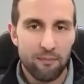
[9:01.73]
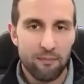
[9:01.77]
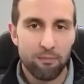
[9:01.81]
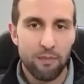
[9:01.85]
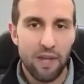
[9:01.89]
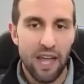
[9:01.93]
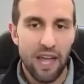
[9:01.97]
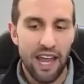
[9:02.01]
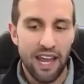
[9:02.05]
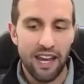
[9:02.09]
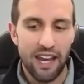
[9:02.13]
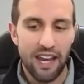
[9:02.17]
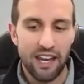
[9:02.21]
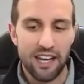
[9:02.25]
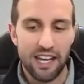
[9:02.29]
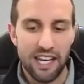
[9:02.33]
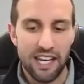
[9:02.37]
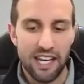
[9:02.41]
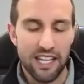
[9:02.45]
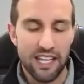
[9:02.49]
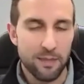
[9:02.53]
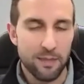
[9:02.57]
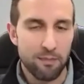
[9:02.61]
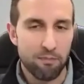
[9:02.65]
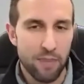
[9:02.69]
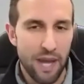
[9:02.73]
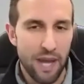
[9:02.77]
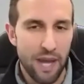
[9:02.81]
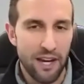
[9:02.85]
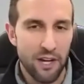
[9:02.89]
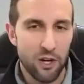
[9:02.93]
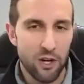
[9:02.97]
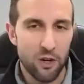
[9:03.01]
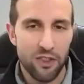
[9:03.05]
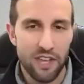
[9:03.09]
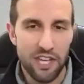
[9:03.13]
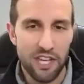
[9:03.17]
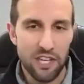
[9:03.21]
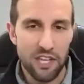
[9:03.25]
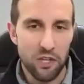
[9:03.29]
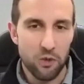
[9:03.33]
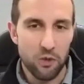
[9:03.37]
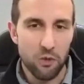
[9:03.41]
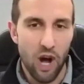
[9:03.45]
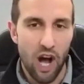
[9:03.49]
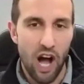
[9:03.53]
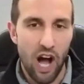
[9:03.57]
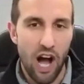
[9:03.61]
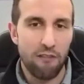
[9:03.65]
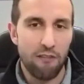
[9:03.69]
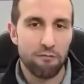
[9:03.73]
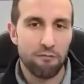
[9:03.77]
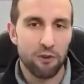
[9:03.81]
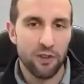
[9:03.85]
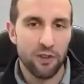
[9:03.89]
And it's better that you offer